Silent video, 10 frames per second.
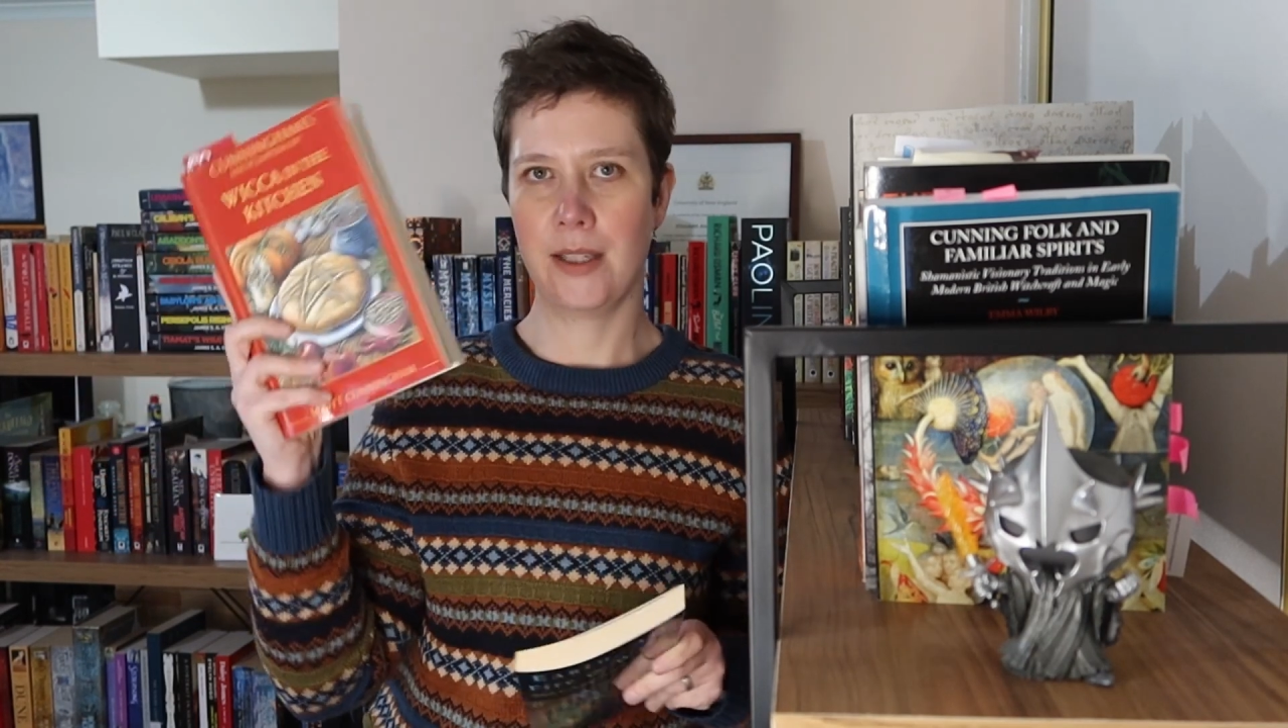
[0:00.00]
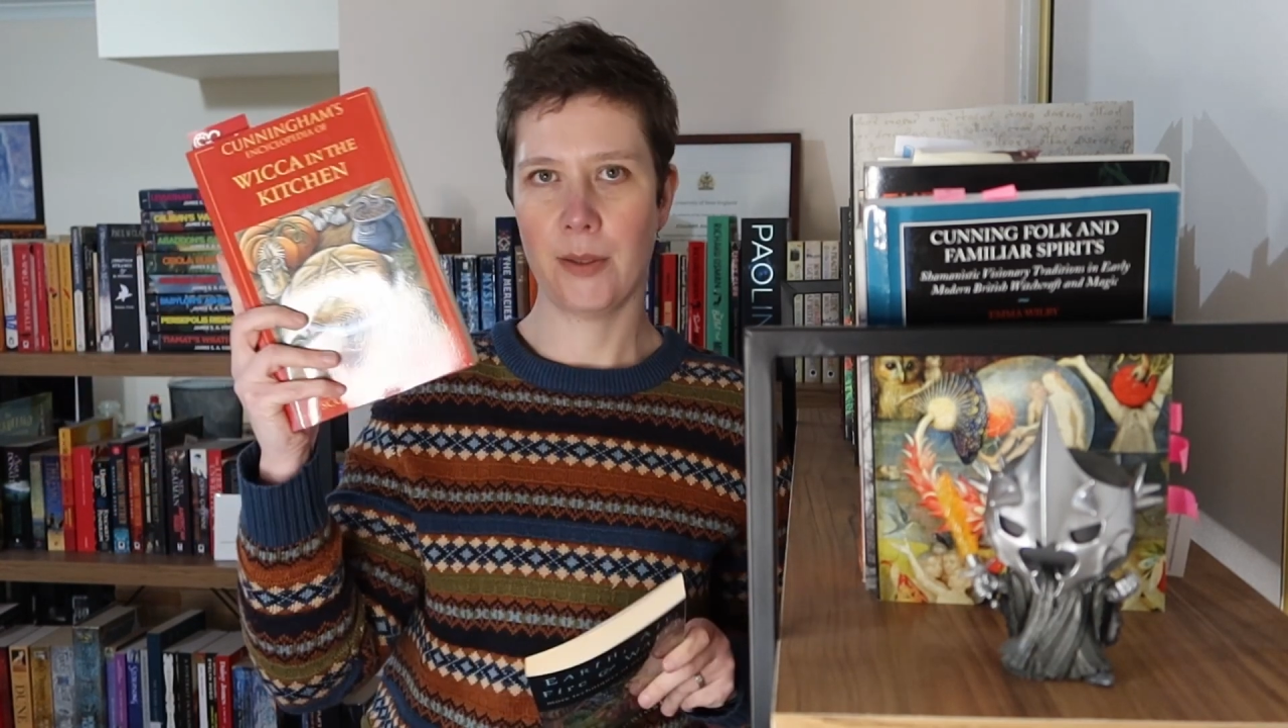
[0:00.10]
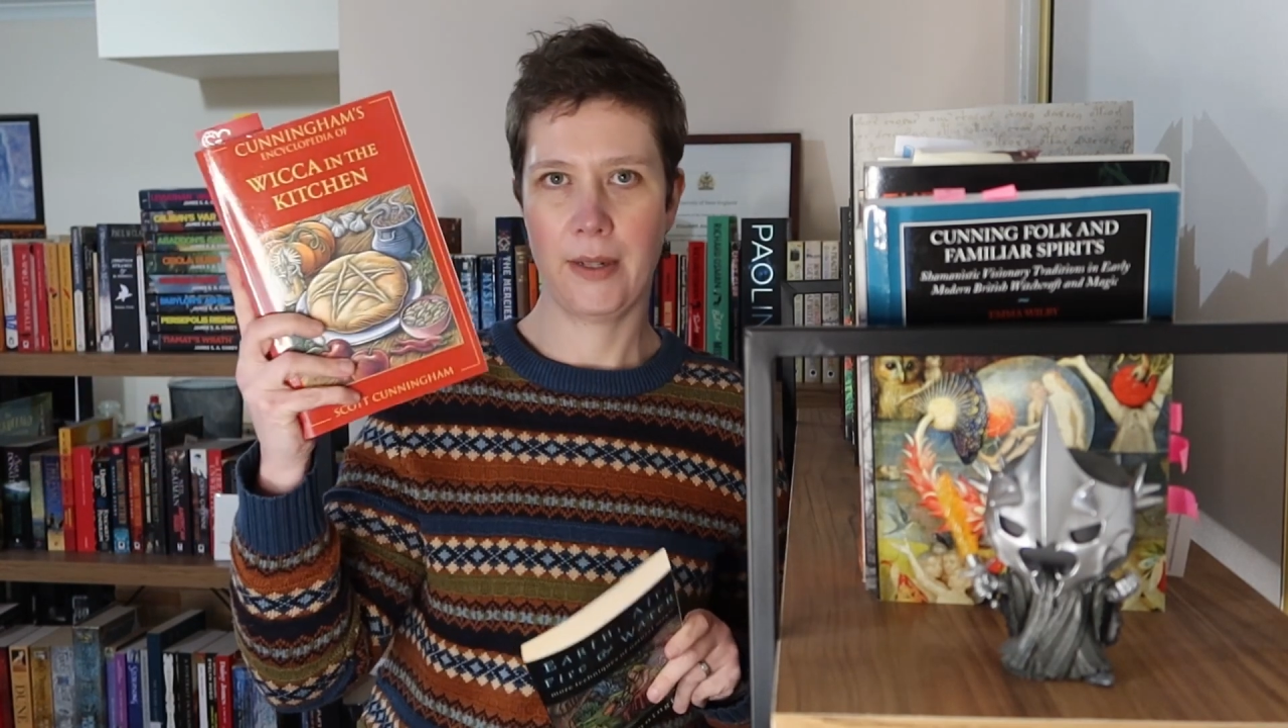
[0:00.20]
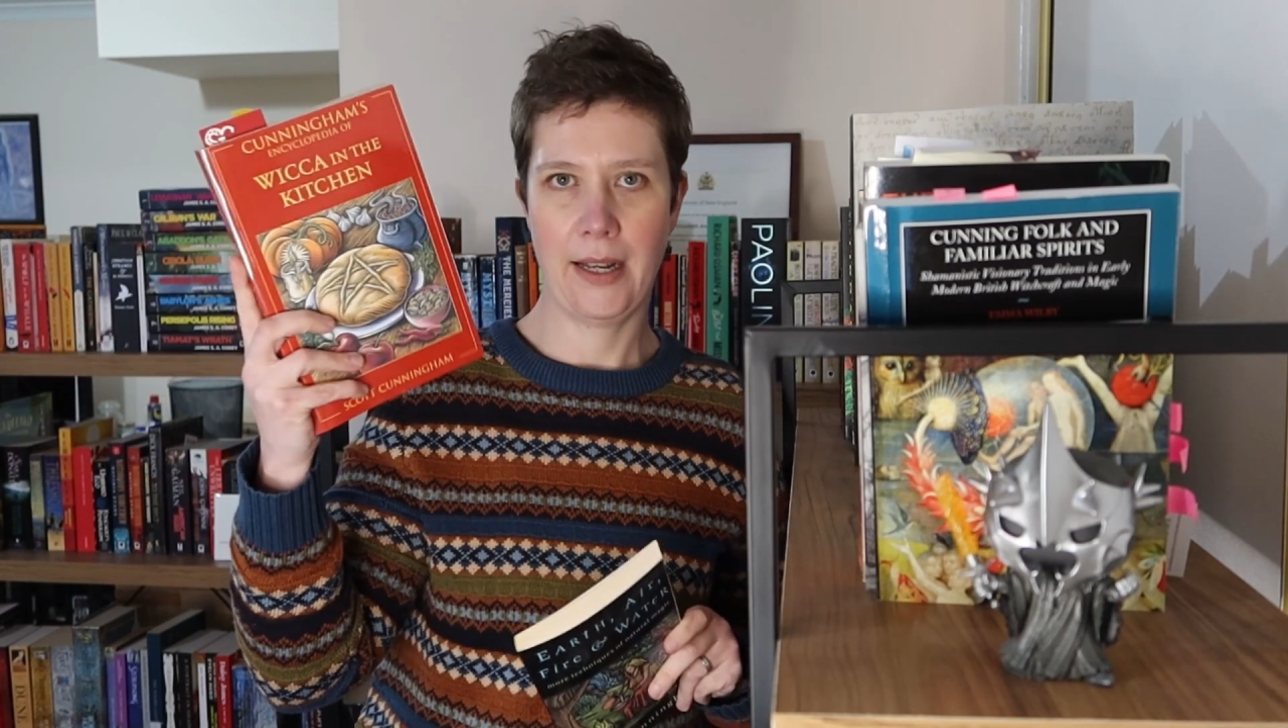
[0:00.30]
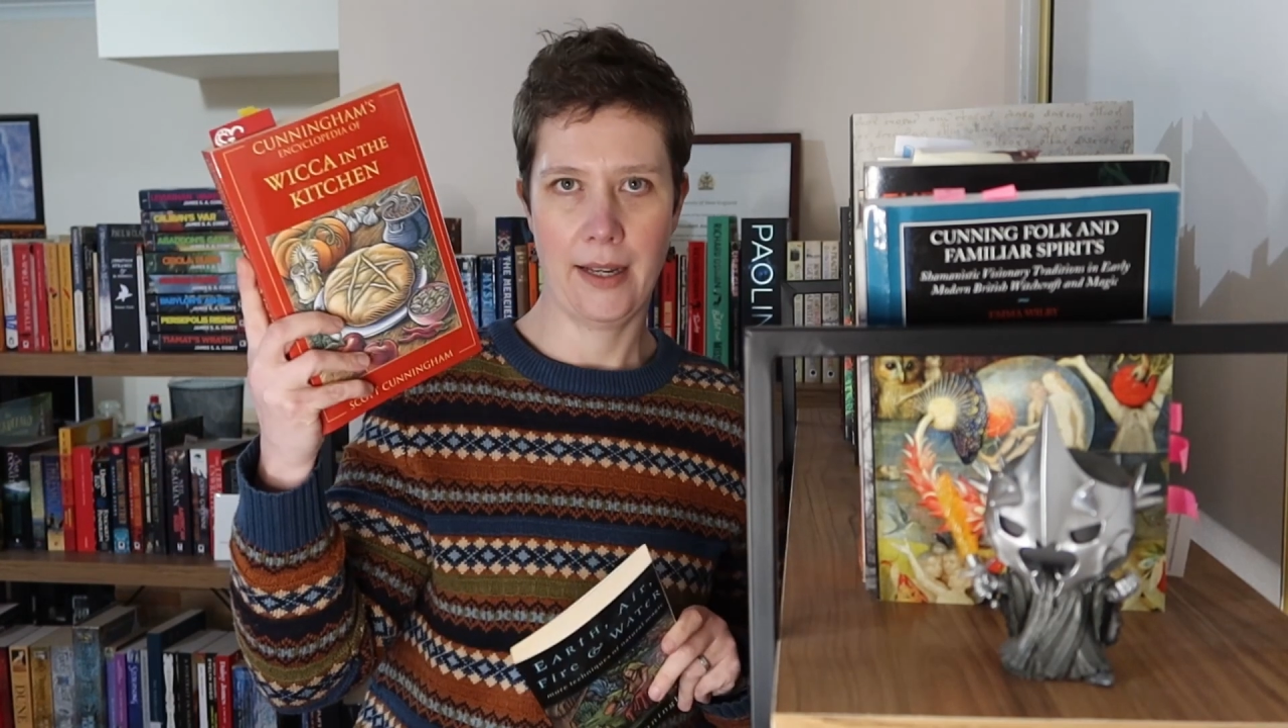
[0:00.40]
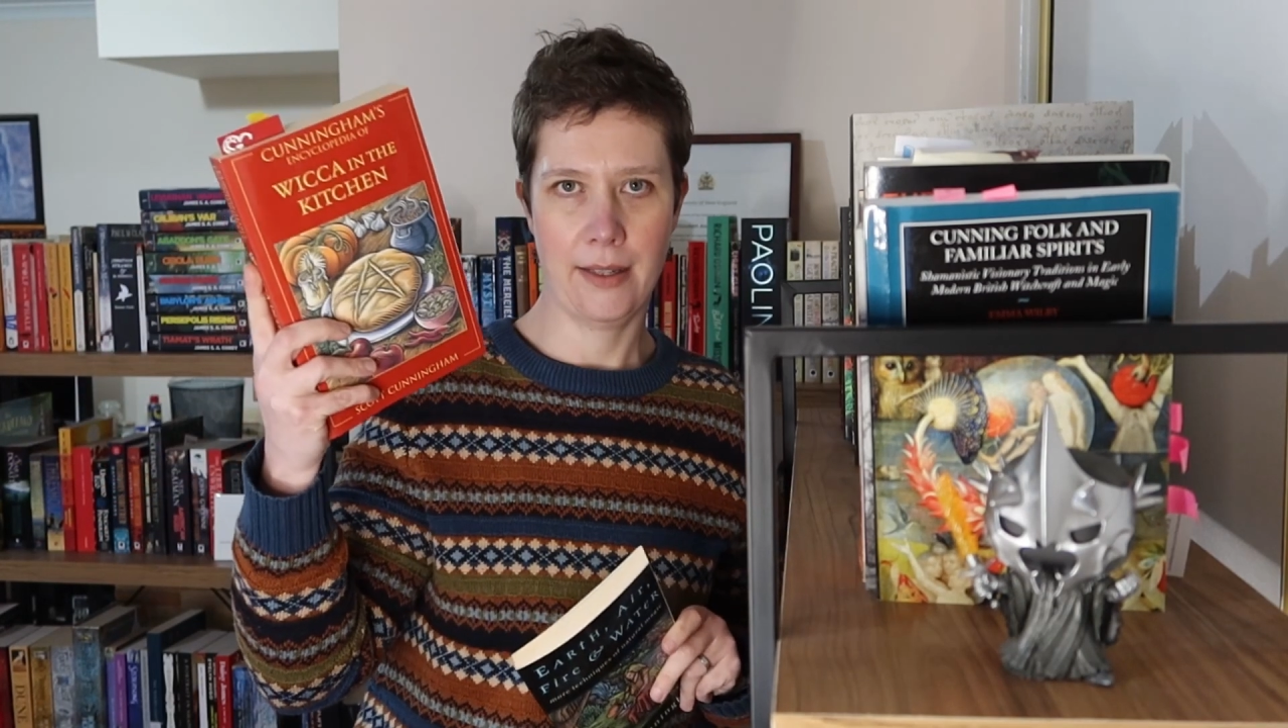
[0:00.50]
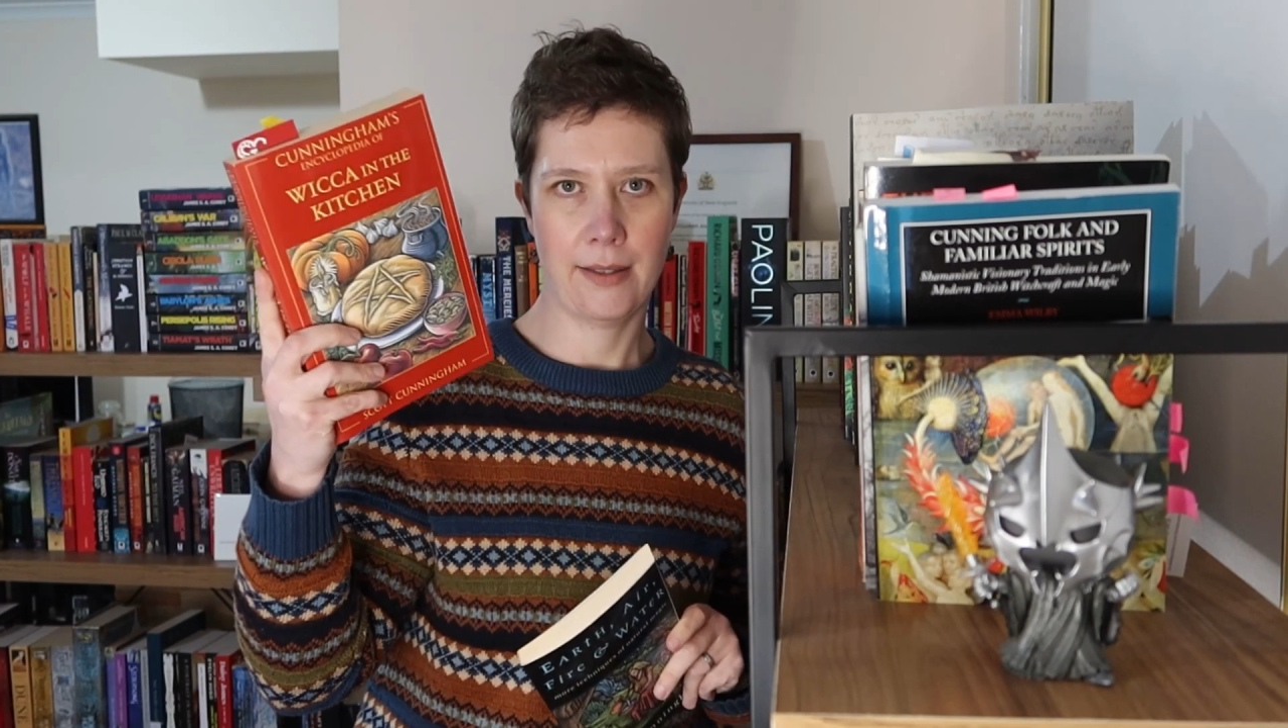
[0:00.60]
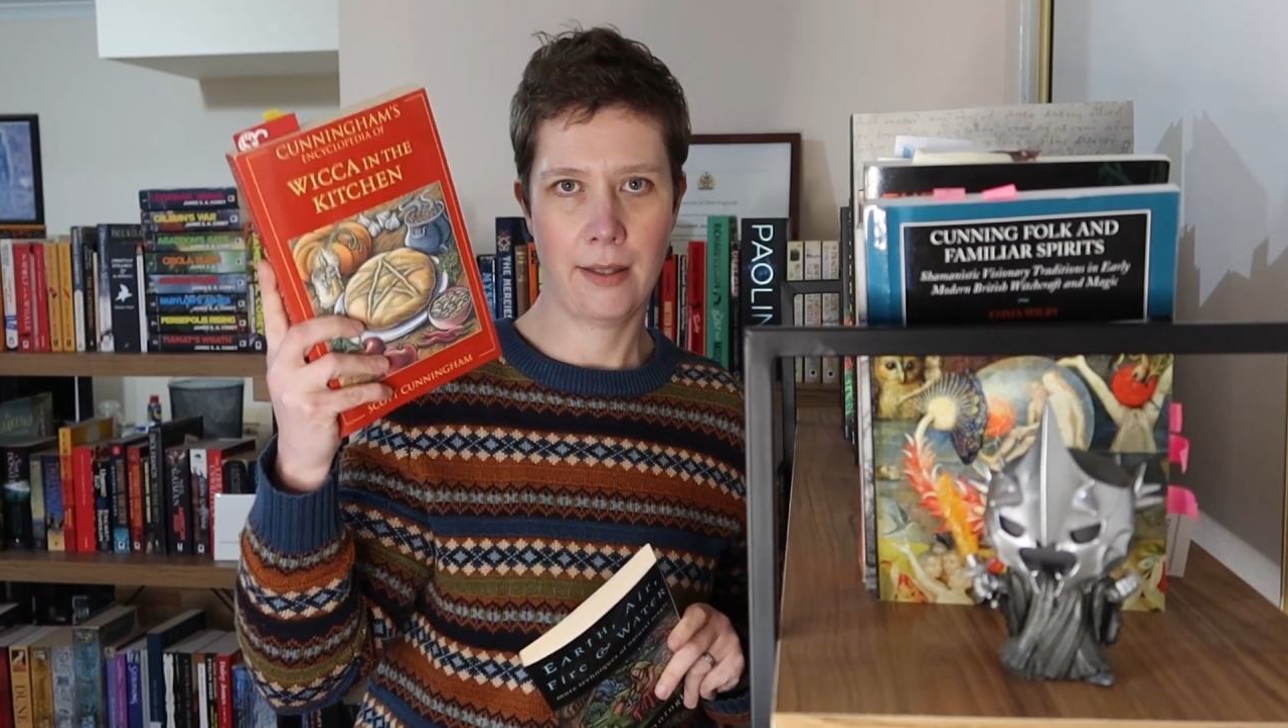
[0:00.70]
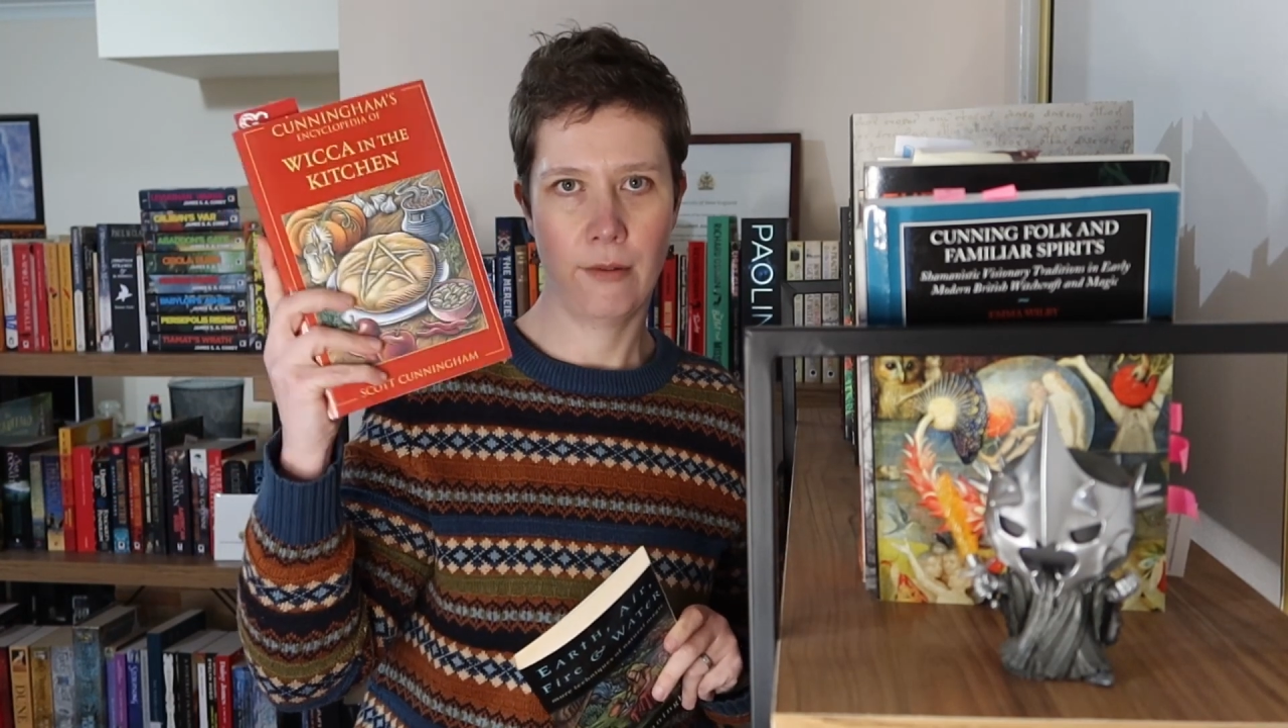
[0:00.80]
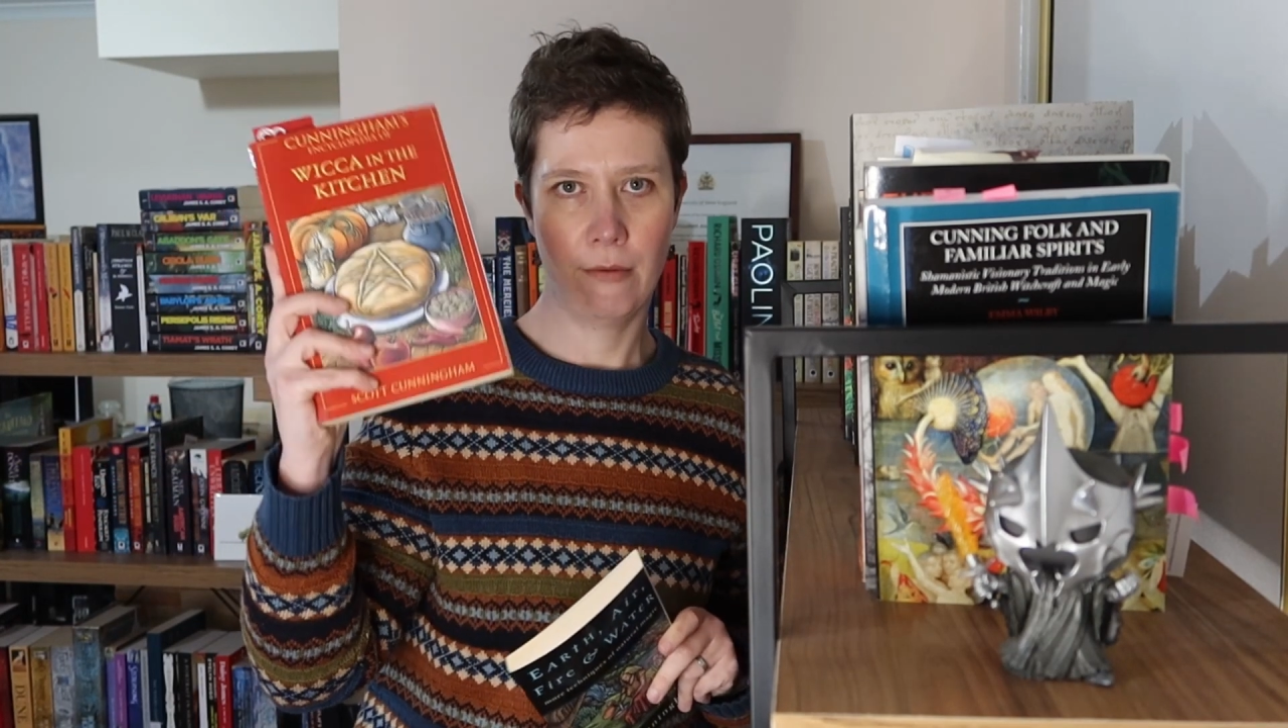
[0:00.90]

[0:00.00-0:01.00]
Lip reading: this one has